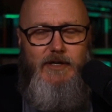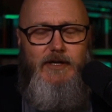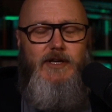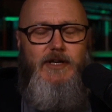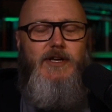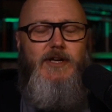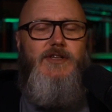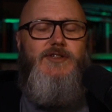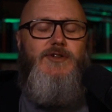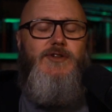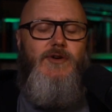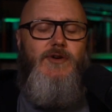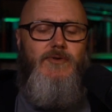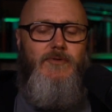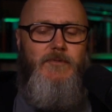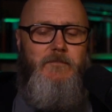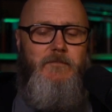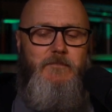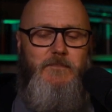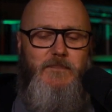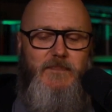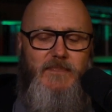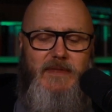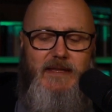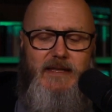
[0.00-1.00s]
So
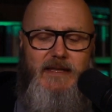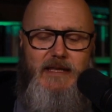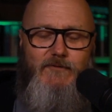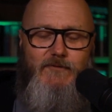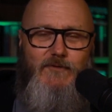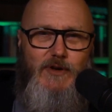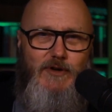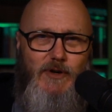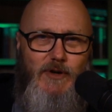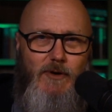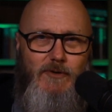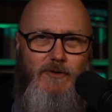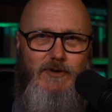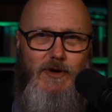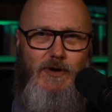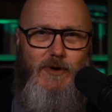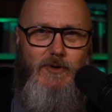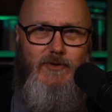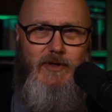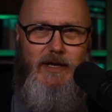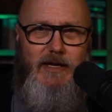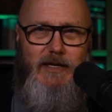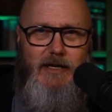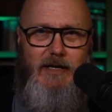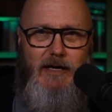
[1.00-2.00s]
if you don't
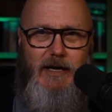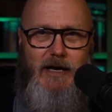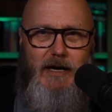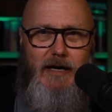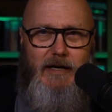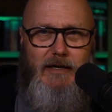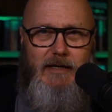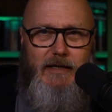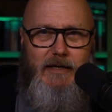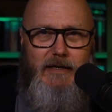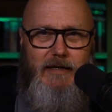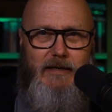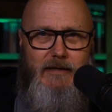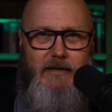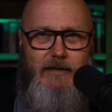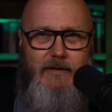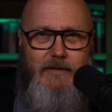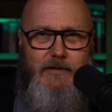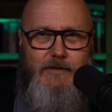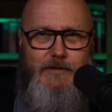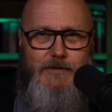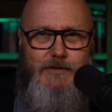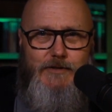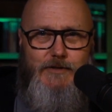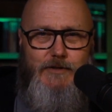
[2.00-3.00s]
know that God
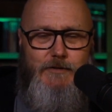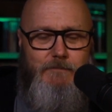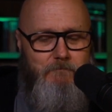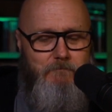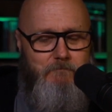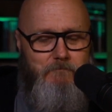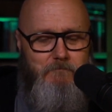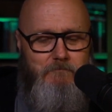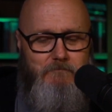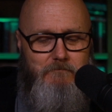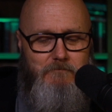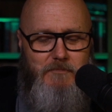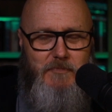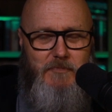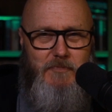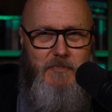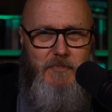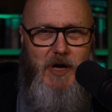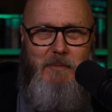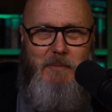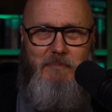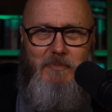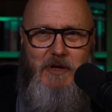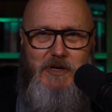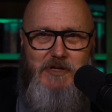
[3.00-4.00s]
is
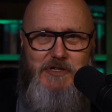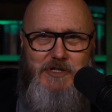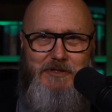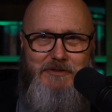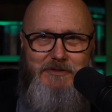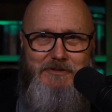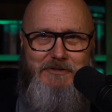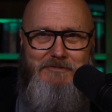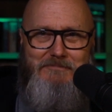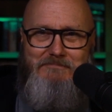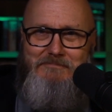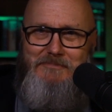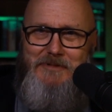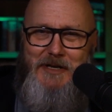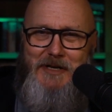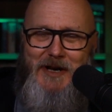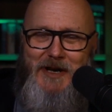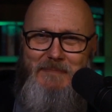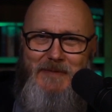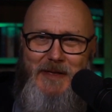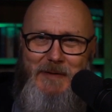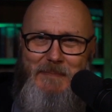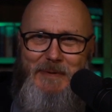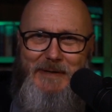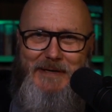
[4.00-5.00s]
omniscient and
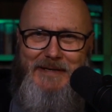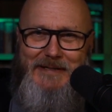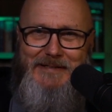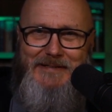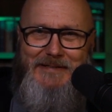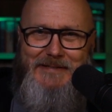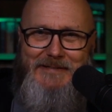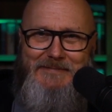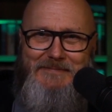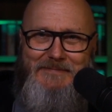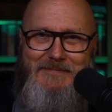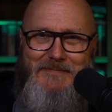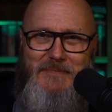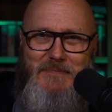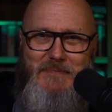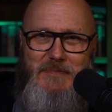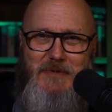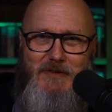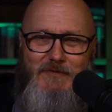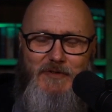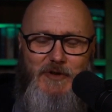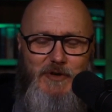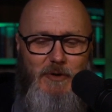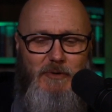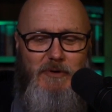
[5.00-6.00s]
omnipotent,
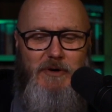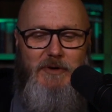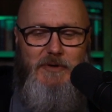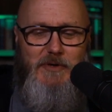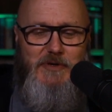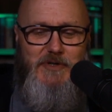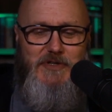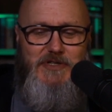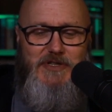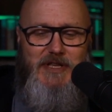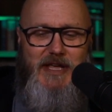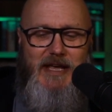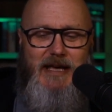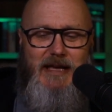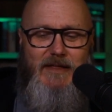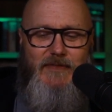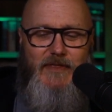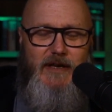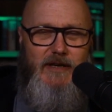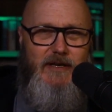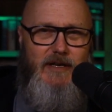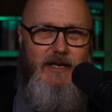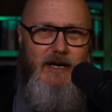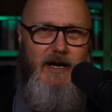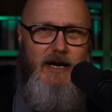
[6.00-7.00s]
if you don't understand
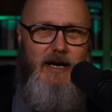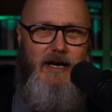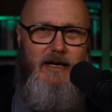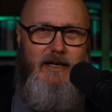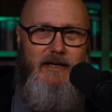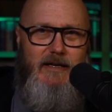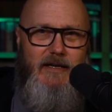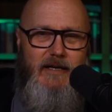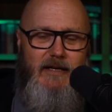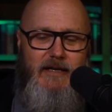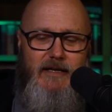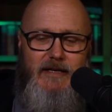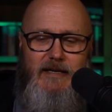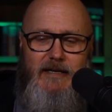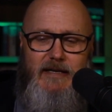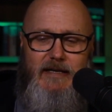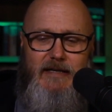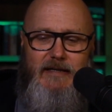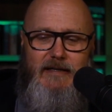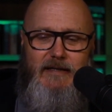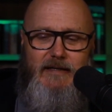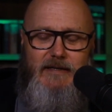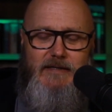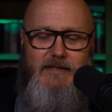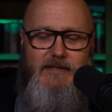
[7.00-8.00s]
that God
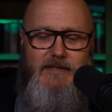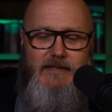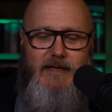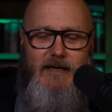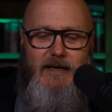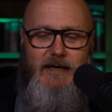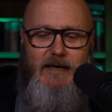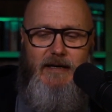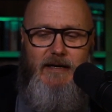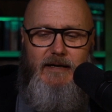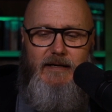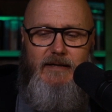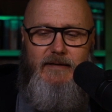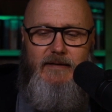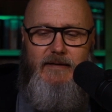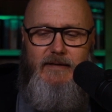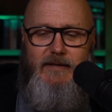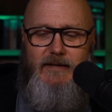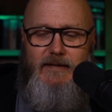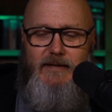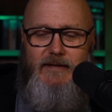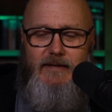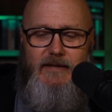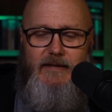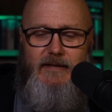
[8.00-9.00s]
is a
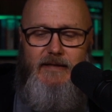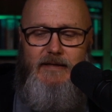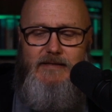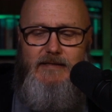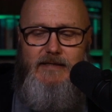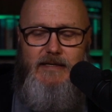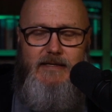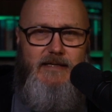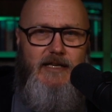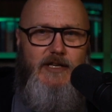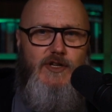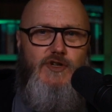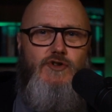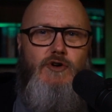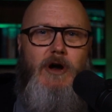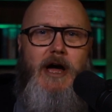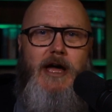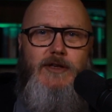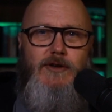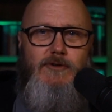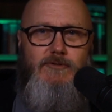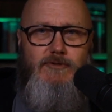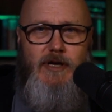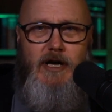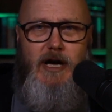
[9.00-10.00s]

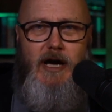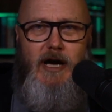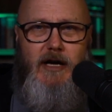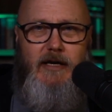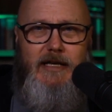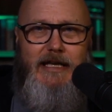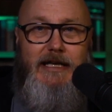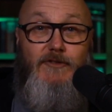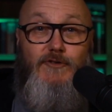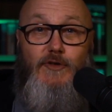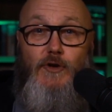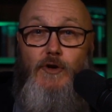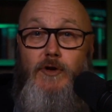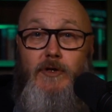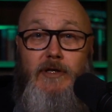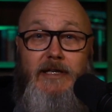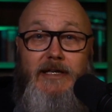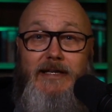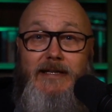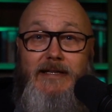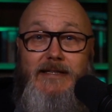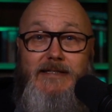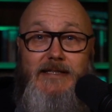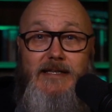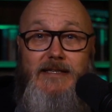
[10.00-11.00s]
triune God,
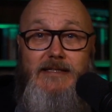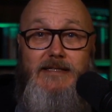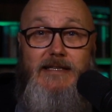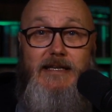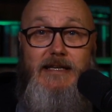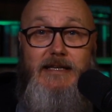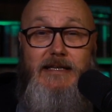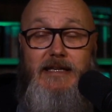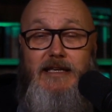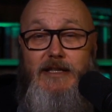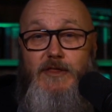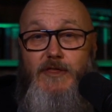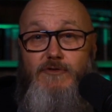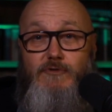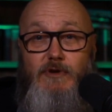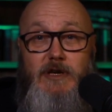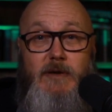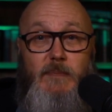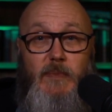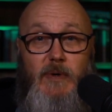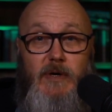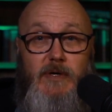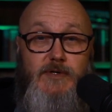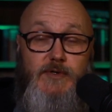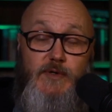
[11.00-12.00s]
eternally existing in three
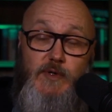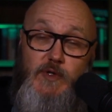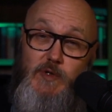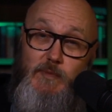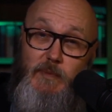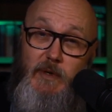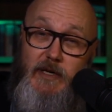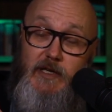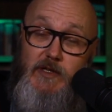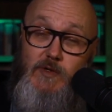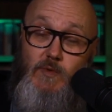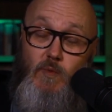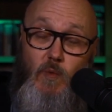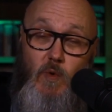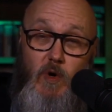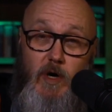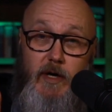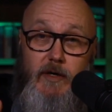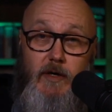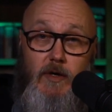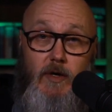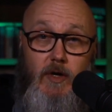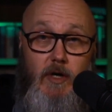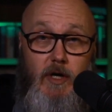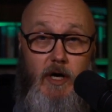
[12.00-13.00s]
persons, but is
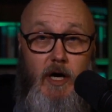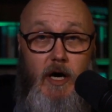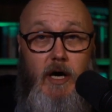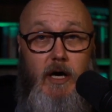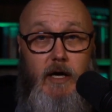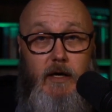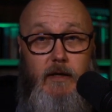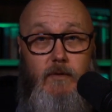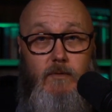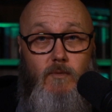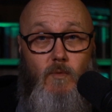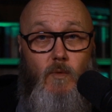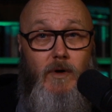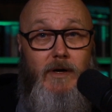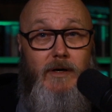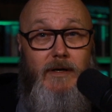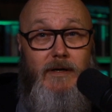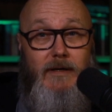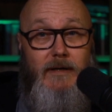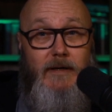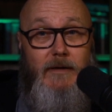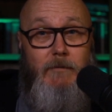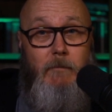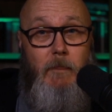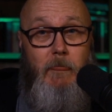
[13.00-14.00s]
one God,
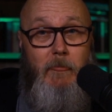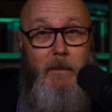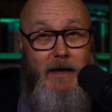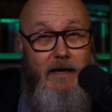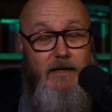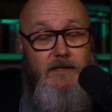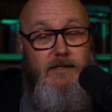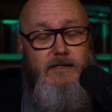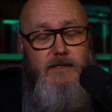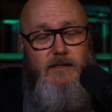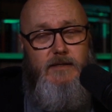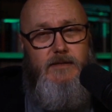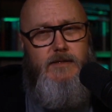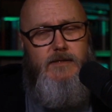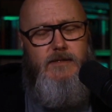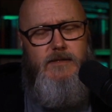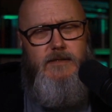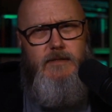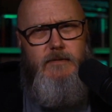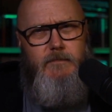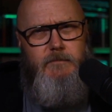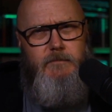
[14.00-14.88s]
one essence.